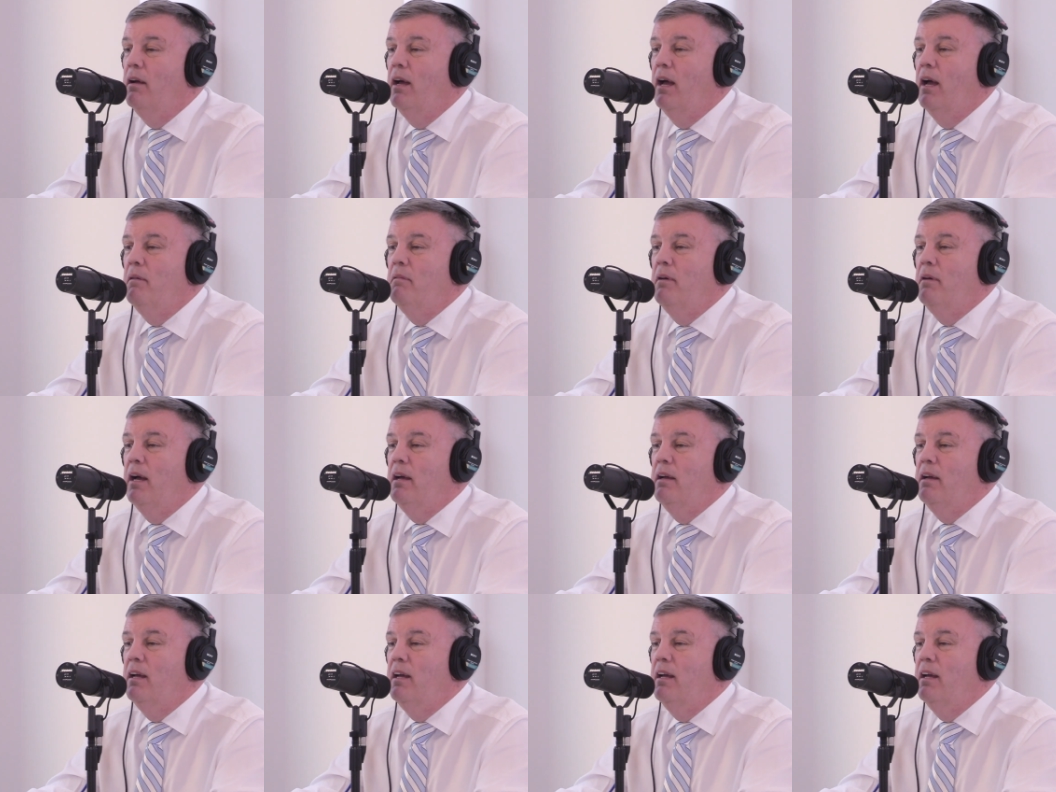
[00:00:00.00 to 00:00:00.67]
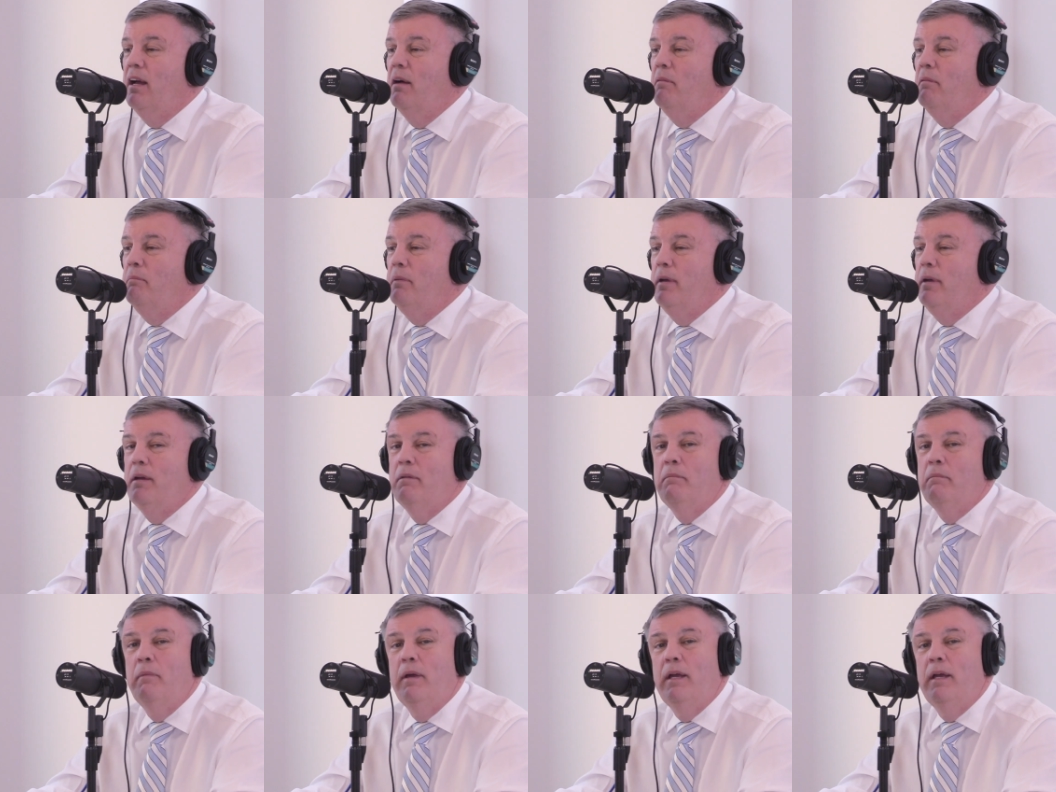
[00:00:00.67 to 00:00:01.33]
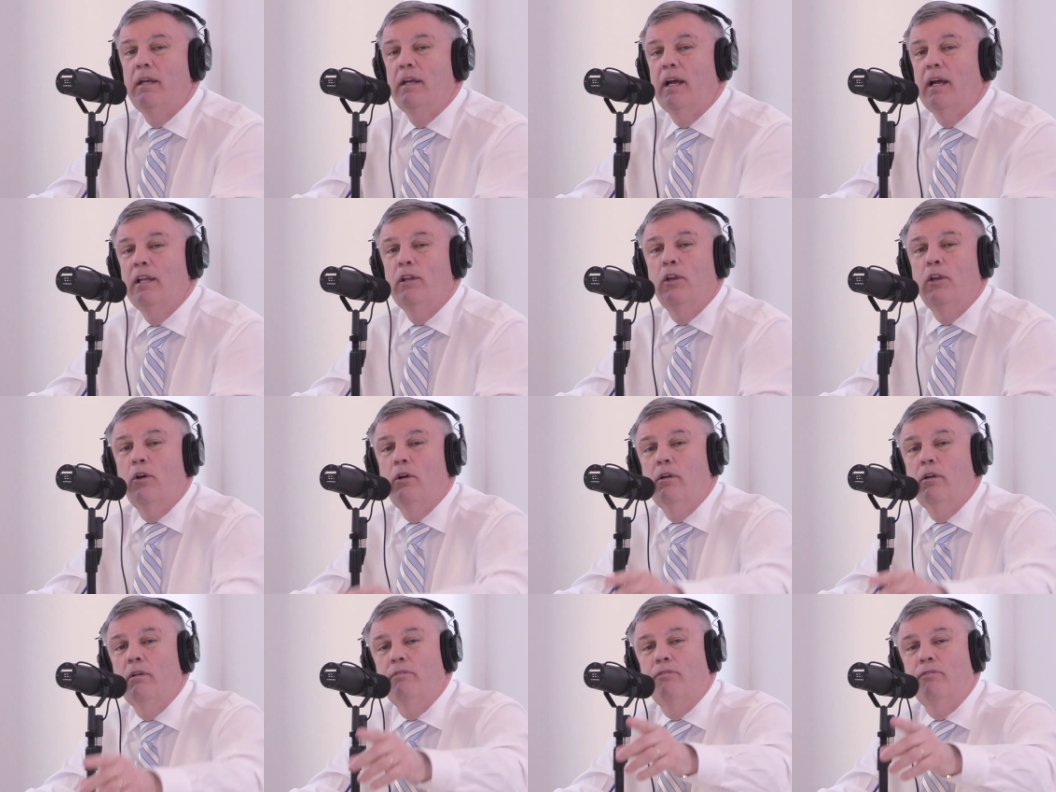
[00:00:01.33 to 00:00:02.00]
I'm being mean. I
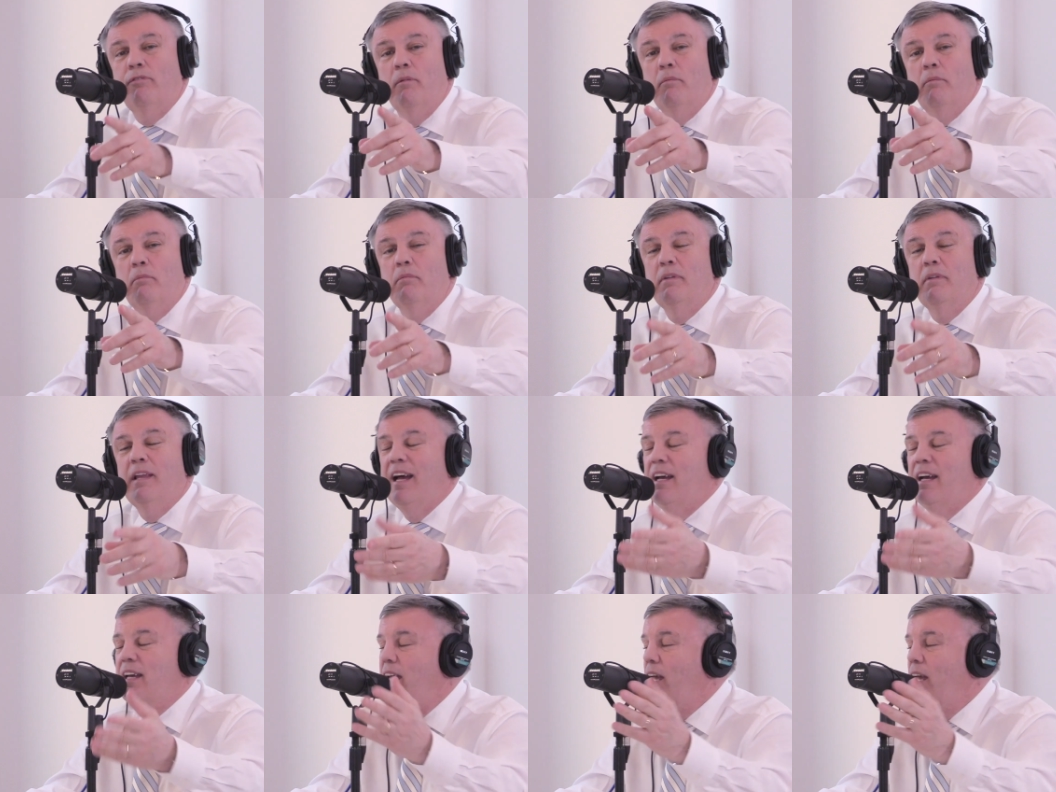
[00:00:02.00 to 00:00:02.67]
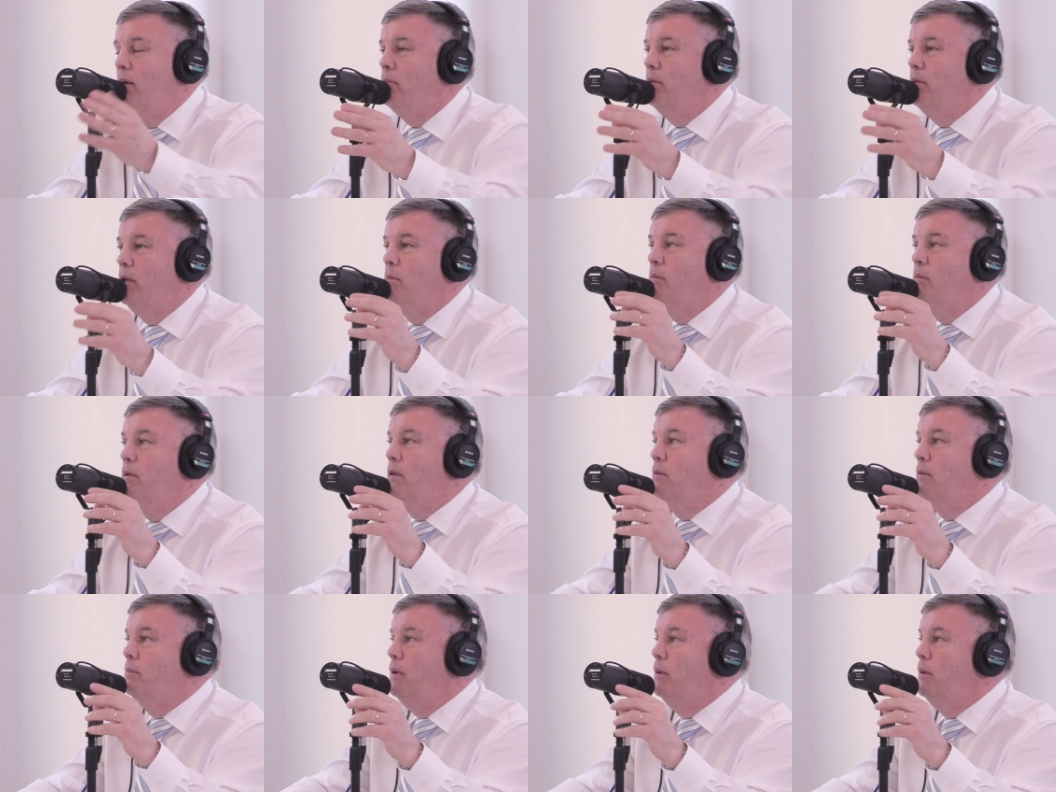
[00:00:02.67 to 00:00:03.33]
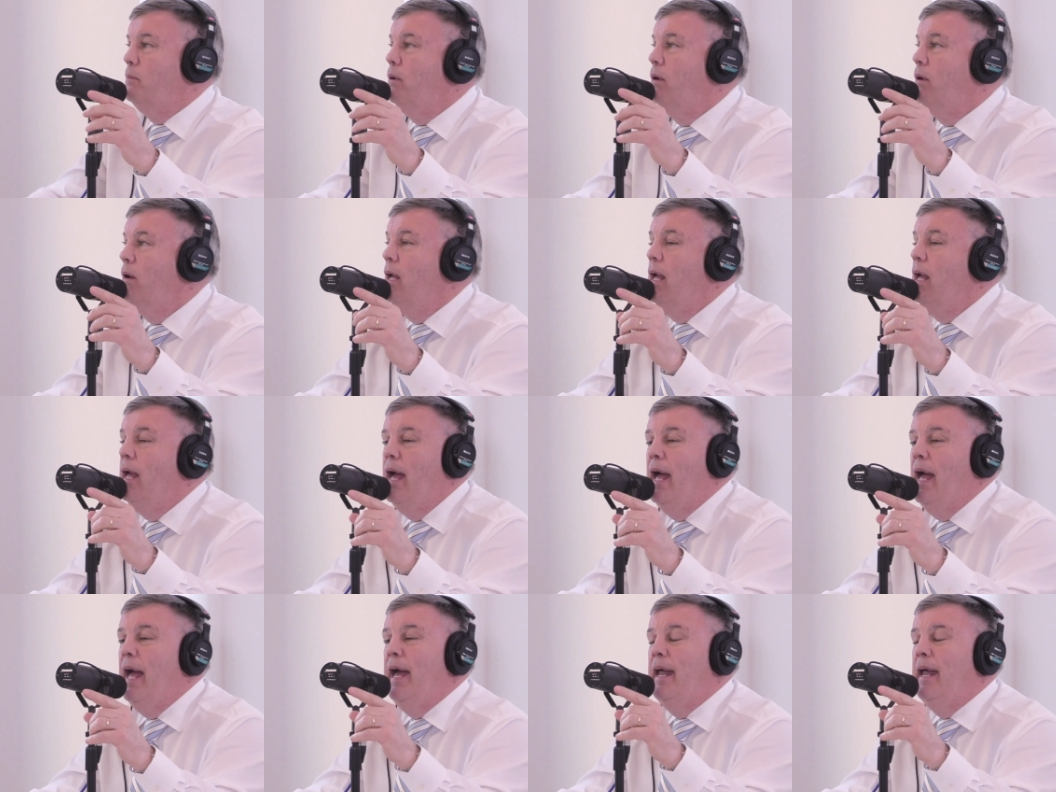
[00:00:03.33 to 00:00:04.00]
learned it from, I can't blame other people.
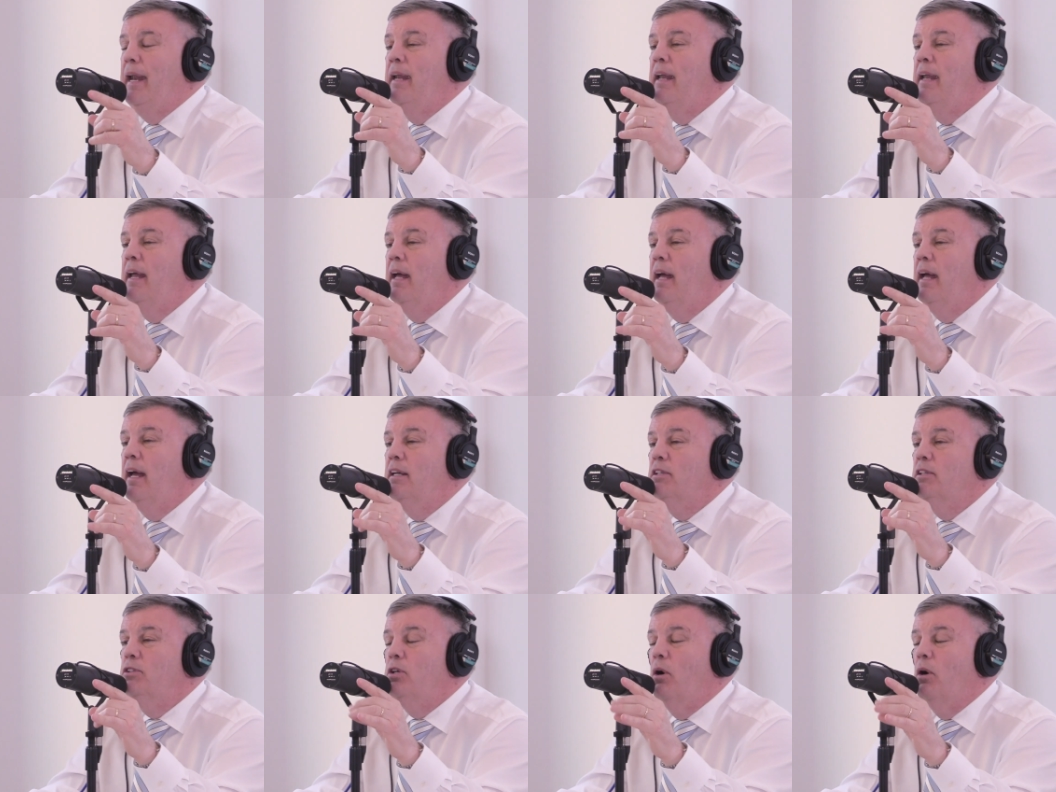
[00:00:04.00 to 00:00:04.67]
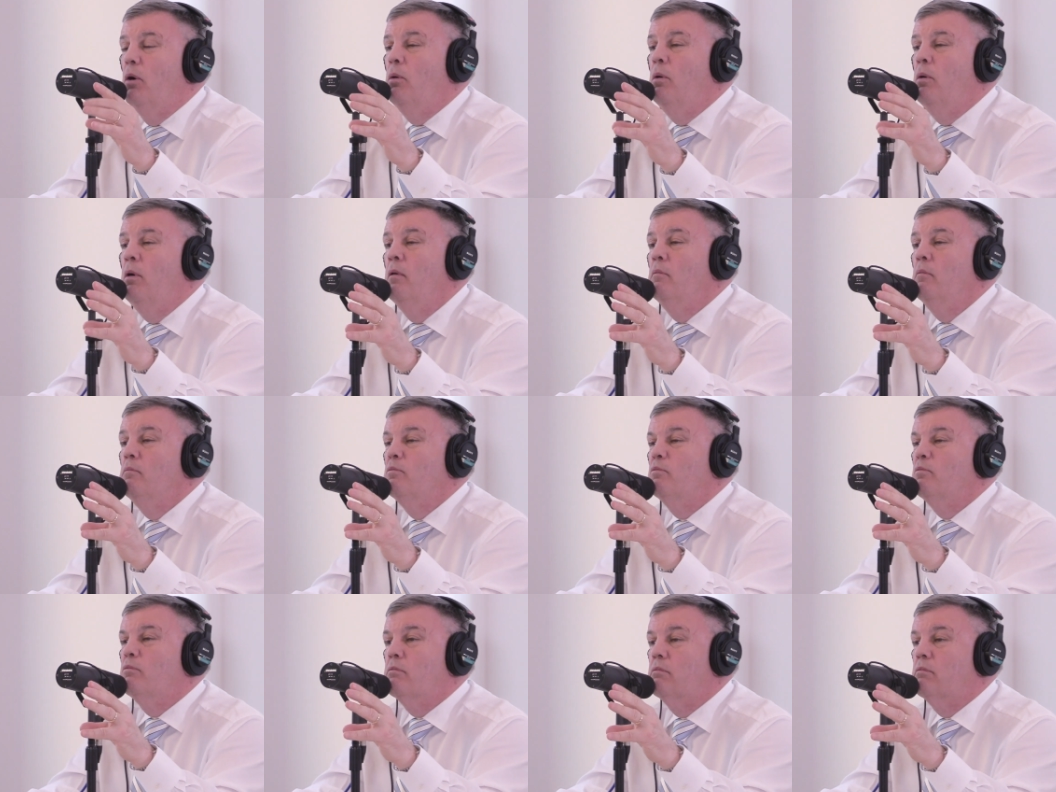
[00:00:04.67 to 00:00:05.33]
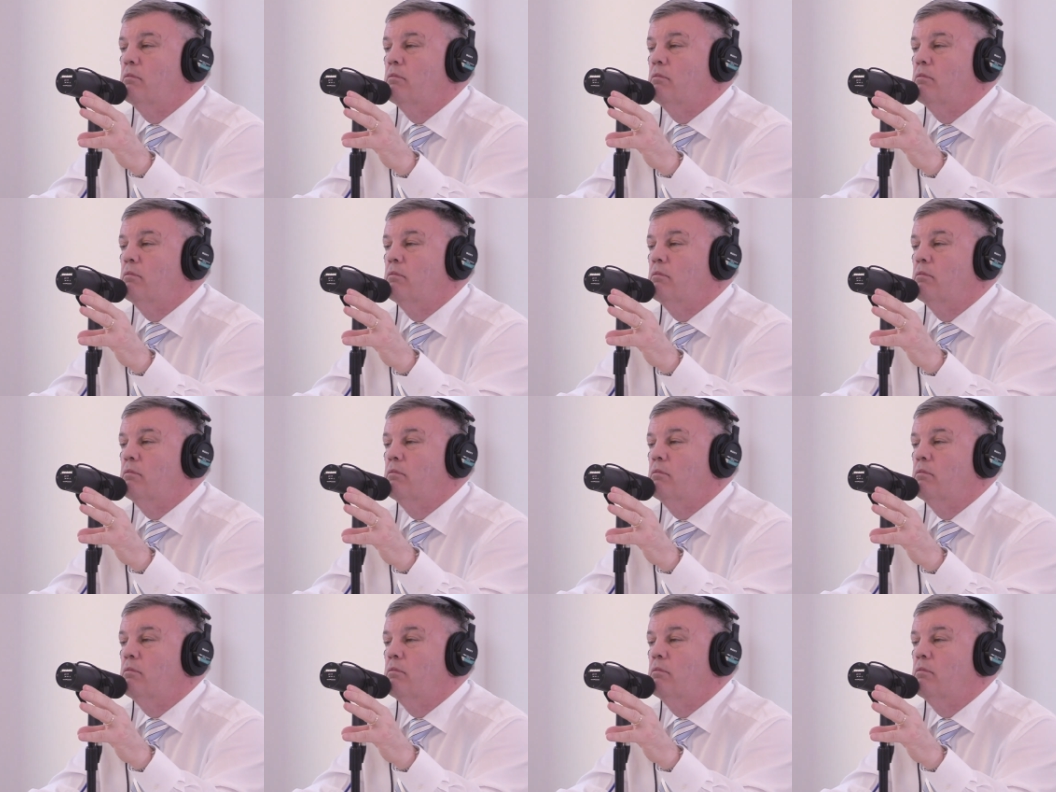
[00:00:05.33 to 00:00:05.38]
And so